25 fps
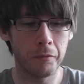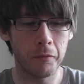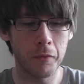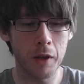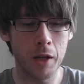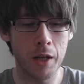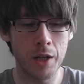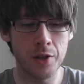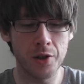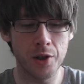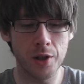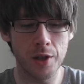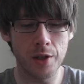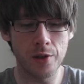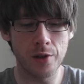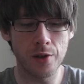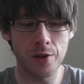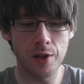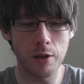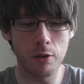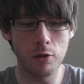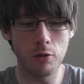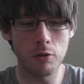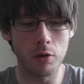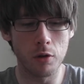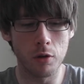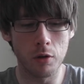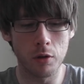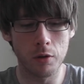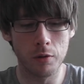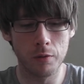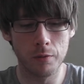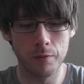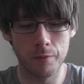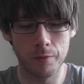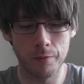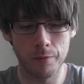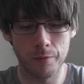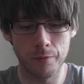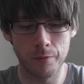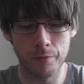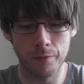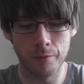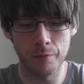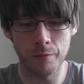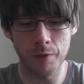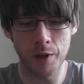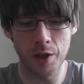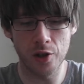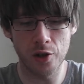As you can see, oh god,
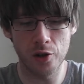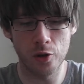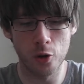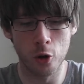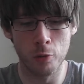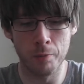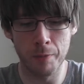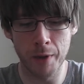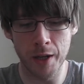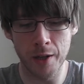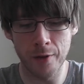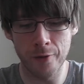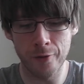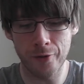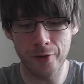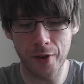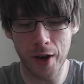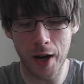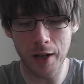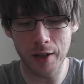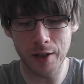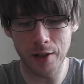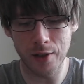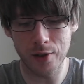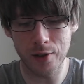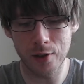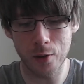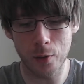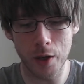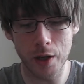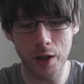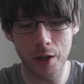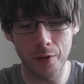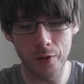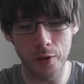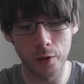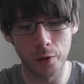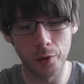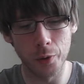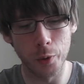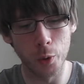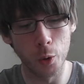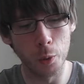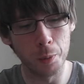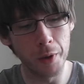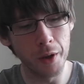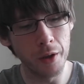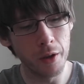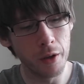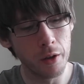it's so mint. In fact, it's quite difficult to
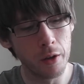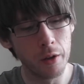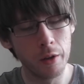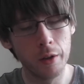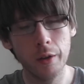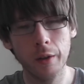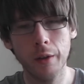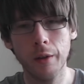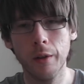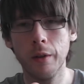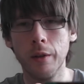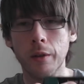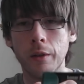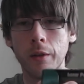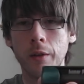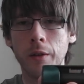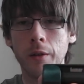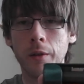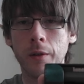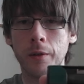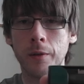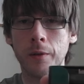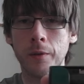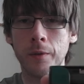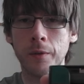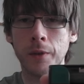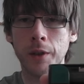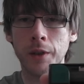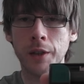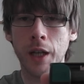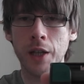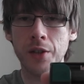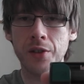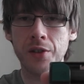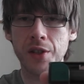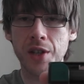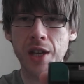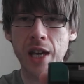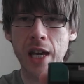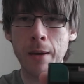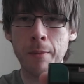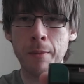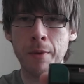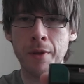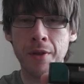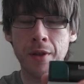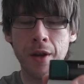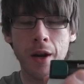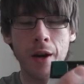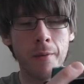open. And that's the game
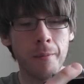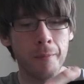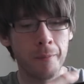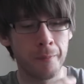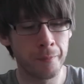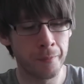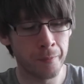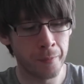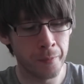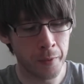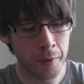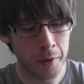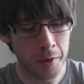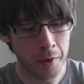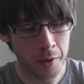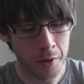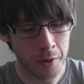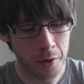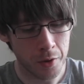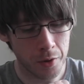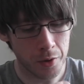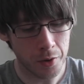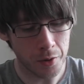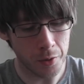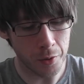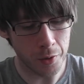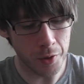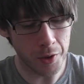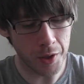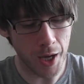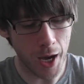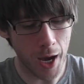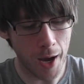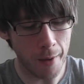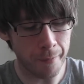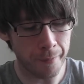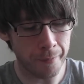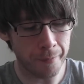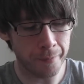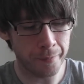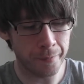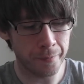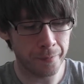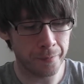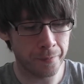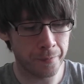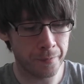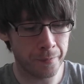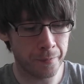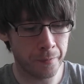in there. So yeah,
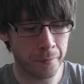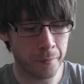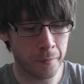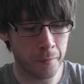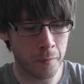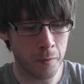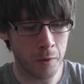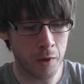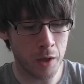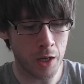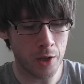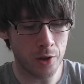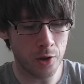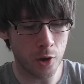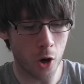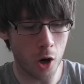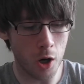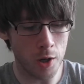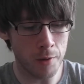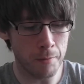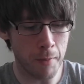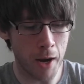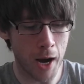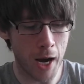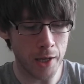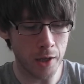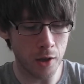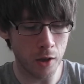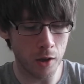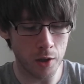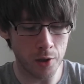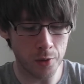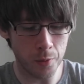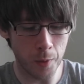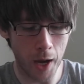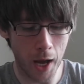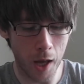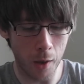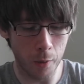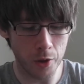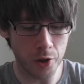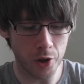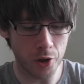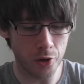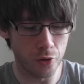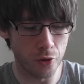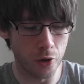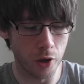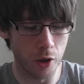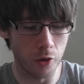it's got its manual as well, which
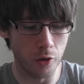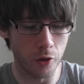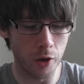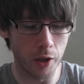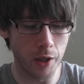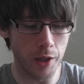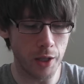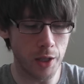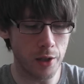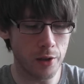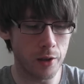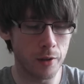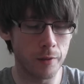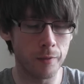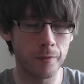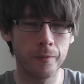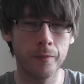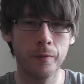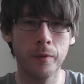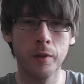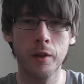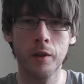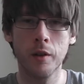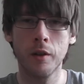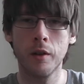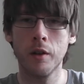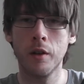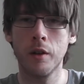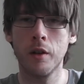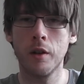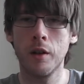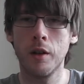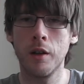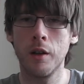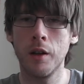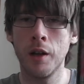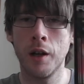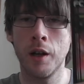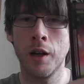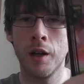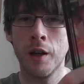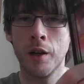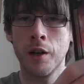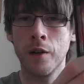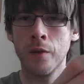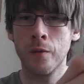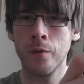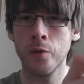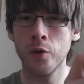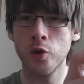is really, really decent.
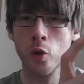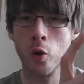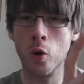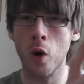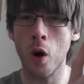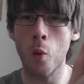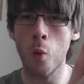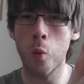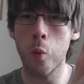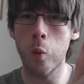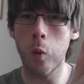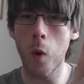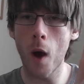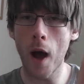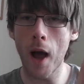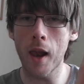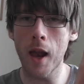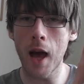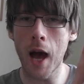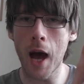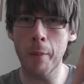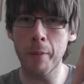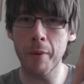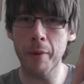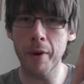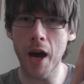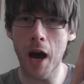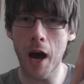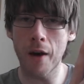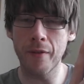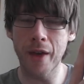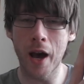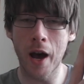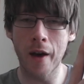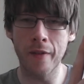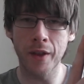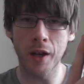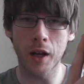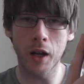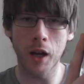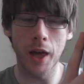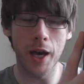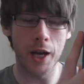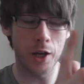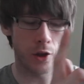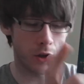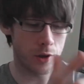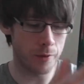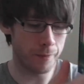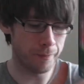So well happy to have that in the
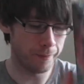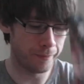collection.